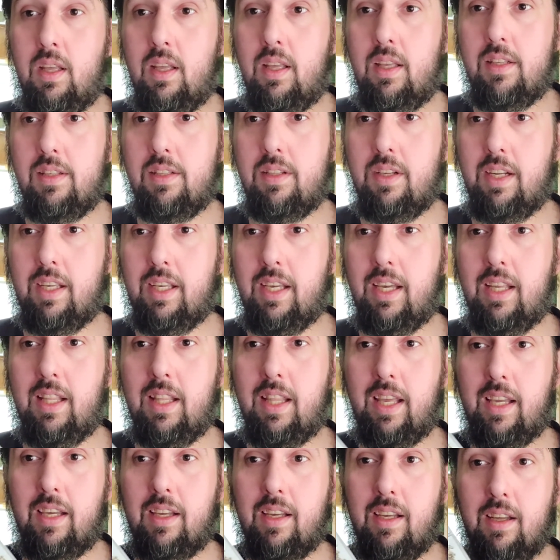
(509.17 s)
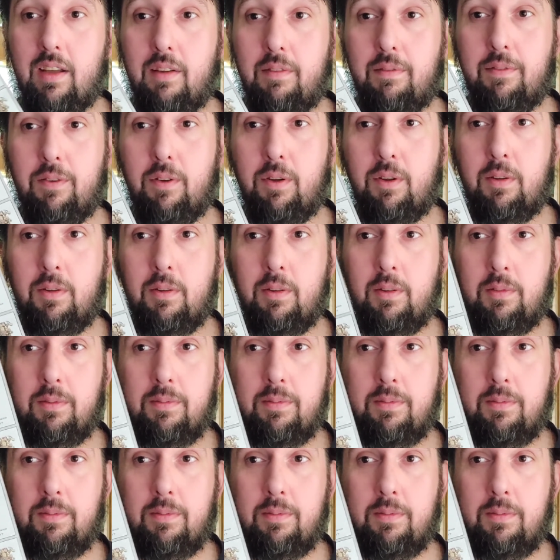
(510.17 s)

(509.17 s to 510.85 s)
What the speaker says: is going to get like a full